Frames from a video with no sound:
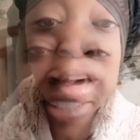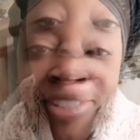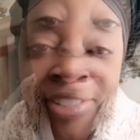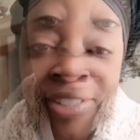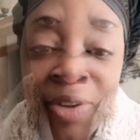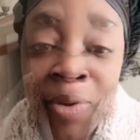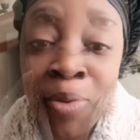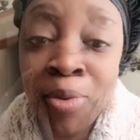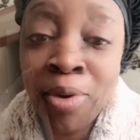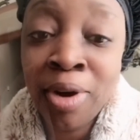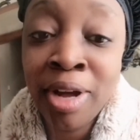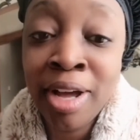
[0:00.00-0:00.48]

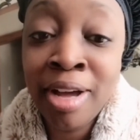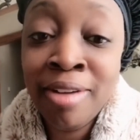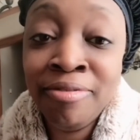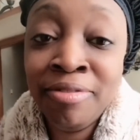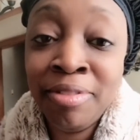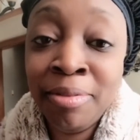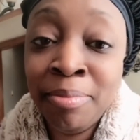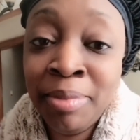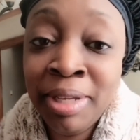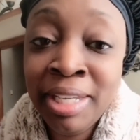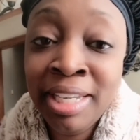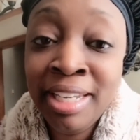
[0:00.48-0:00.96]
y'all. Don't come for
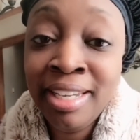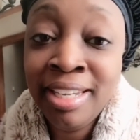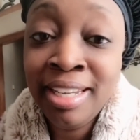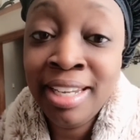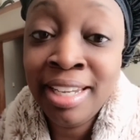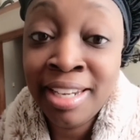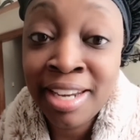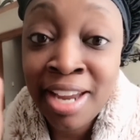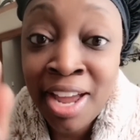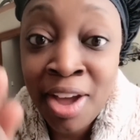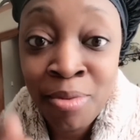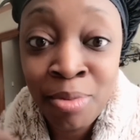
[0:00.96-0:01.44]
me,
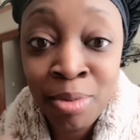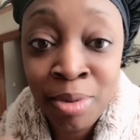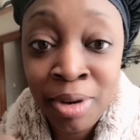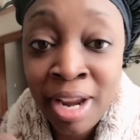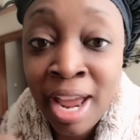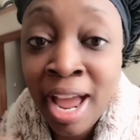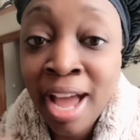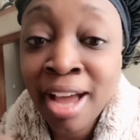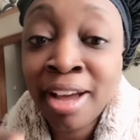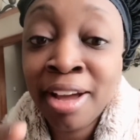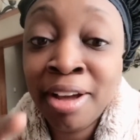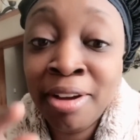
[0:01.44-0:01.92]
and I will
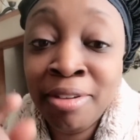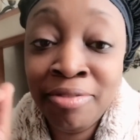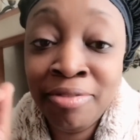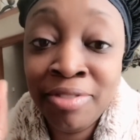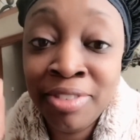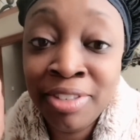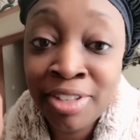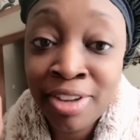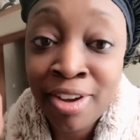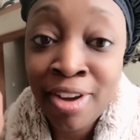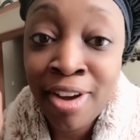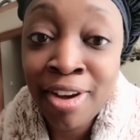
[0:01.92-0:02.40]
not come for
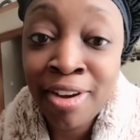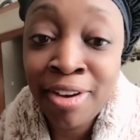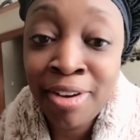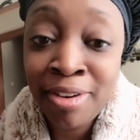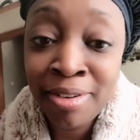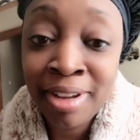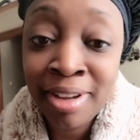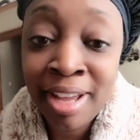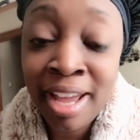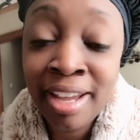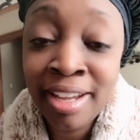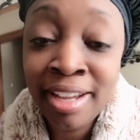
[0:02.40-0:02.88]
y'all,
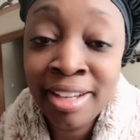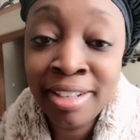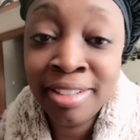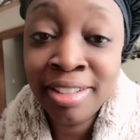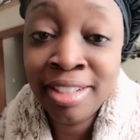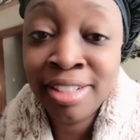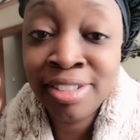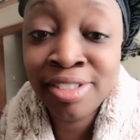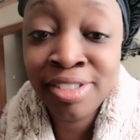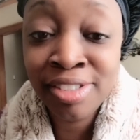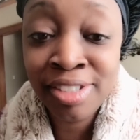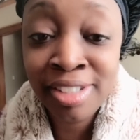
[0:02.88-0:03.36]
okay?
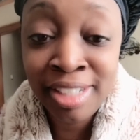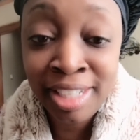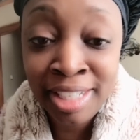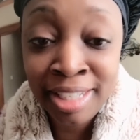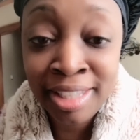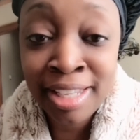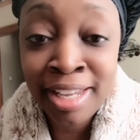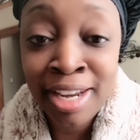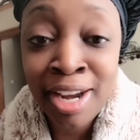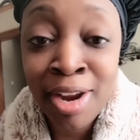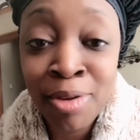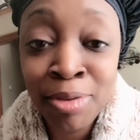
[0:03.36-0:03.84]
Let's just get
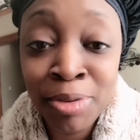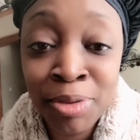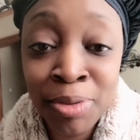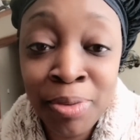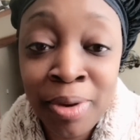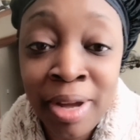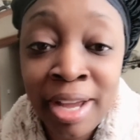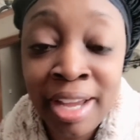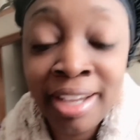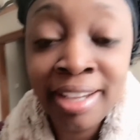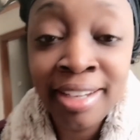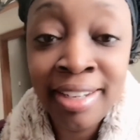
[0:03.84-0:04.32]
that out of the
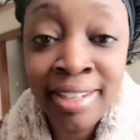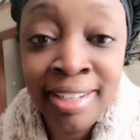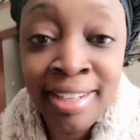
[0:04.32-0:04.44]
way.